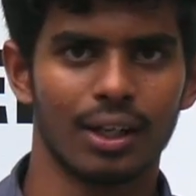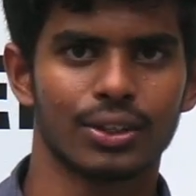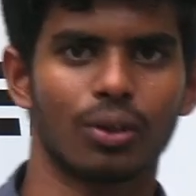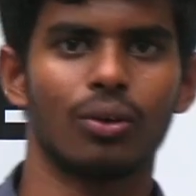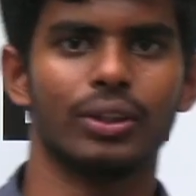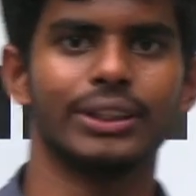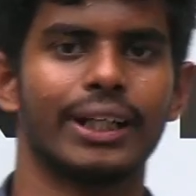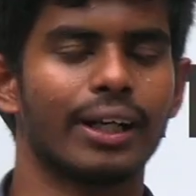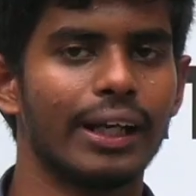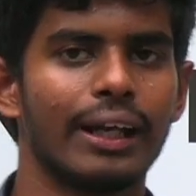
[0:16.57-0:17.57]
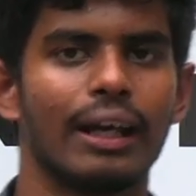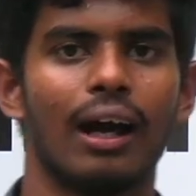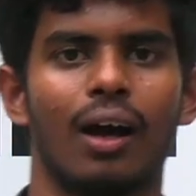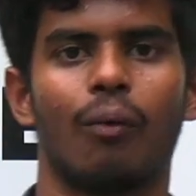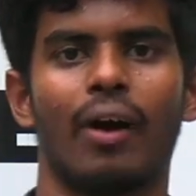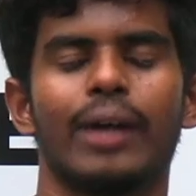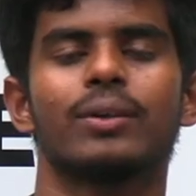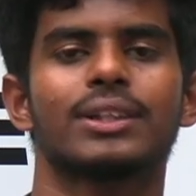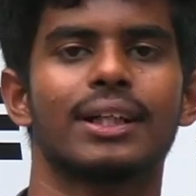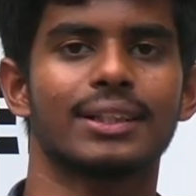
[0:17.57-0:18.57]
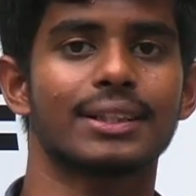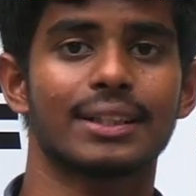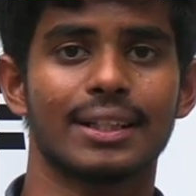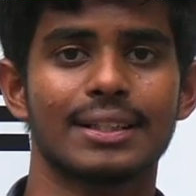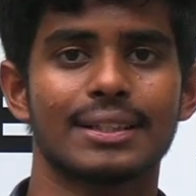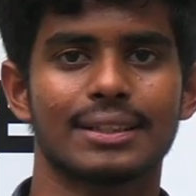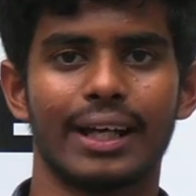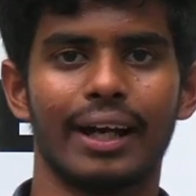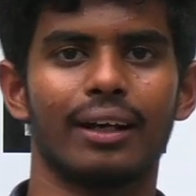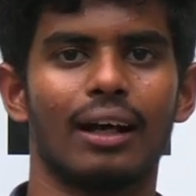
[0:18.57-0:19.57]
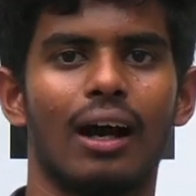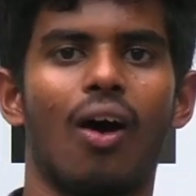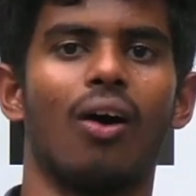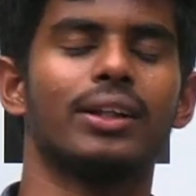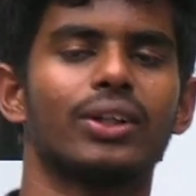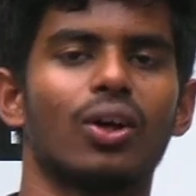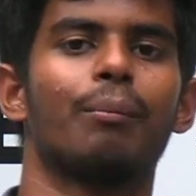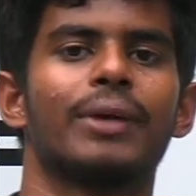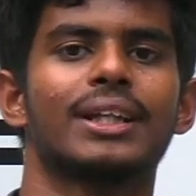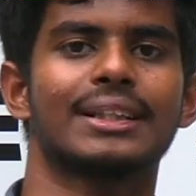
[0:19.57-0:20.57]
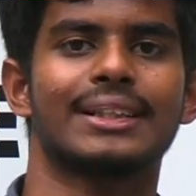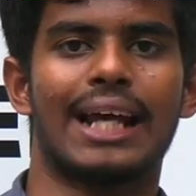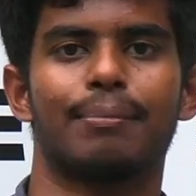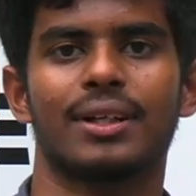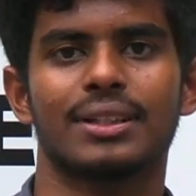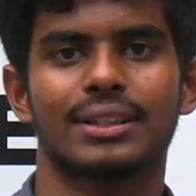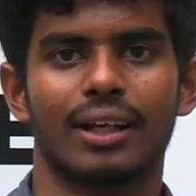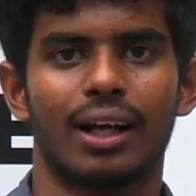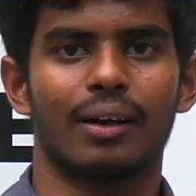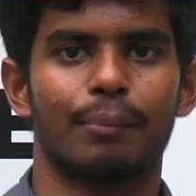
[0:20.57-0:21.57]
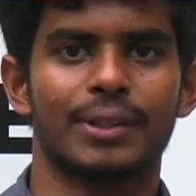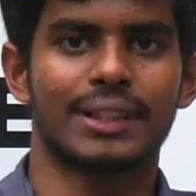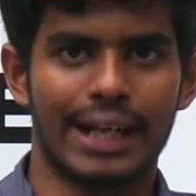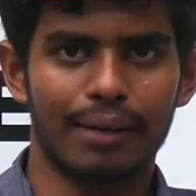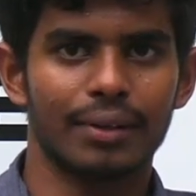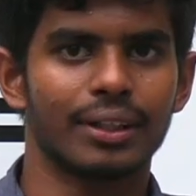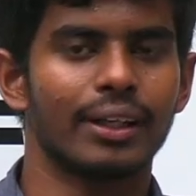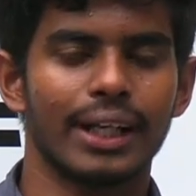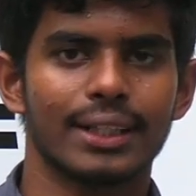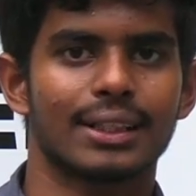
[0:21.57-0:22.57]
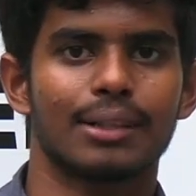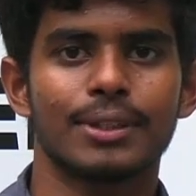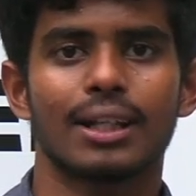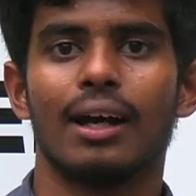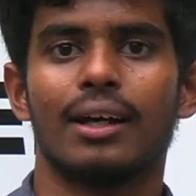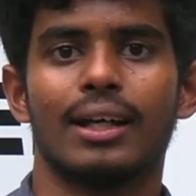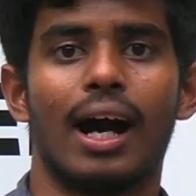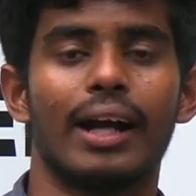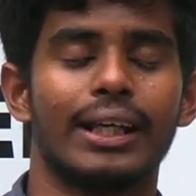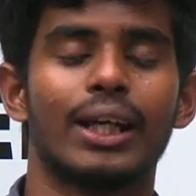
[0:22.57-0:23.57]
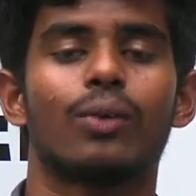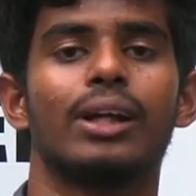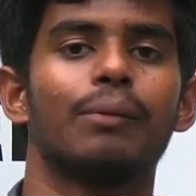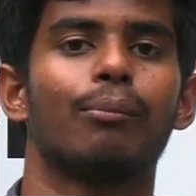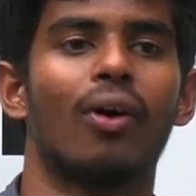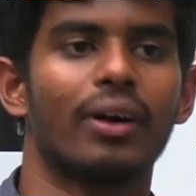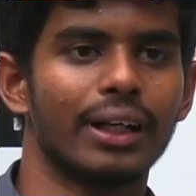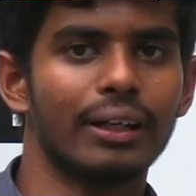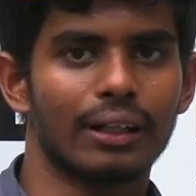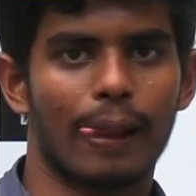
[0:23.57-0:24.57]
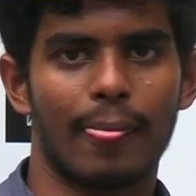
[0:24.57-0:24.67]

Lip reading: So generally, what I would suggest is that all the topics and chapters that are prescribed in the NEET syllabus are equally important.